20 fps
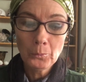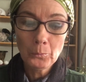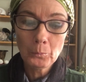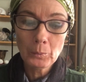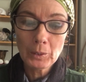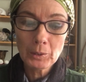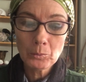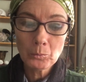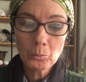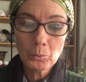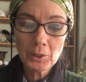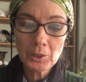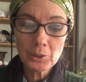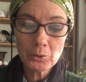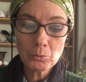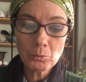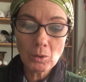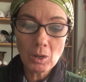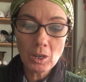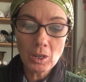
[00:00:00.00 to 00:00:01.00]
When we
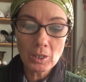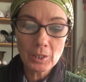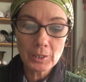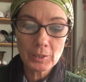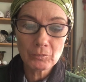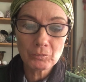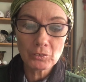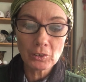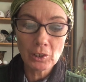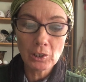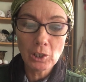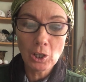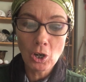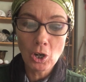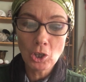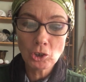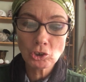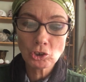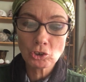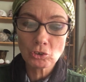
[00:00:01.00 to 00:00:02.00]
arrived, a
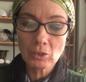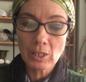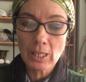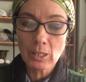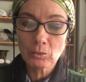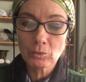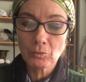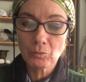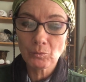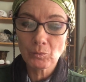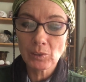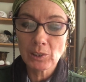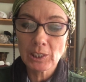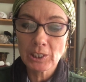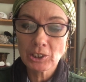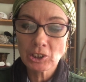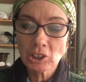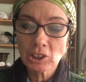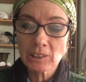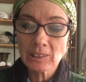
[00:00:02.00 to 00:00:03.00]
large crowd of
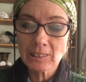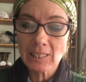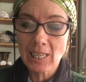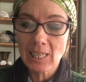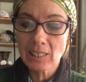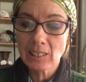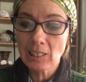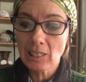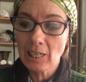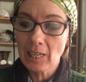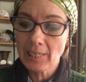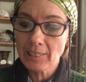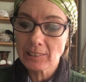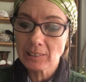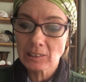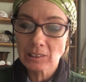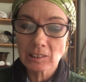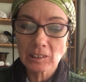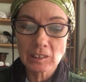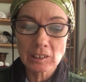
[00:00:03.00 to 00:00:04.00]
religious and
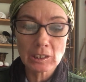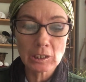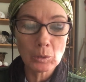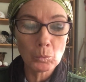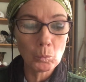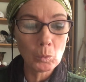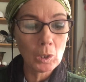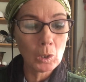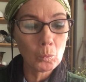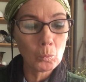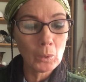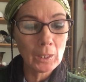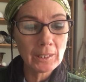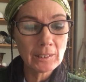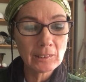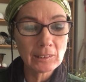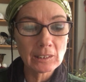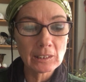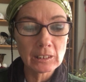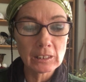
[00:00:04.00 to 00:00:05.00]
laity were
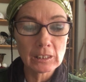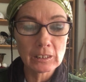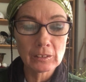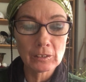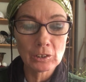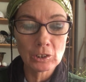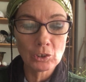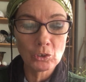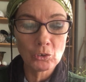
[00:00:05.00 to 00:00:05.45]
waiting in the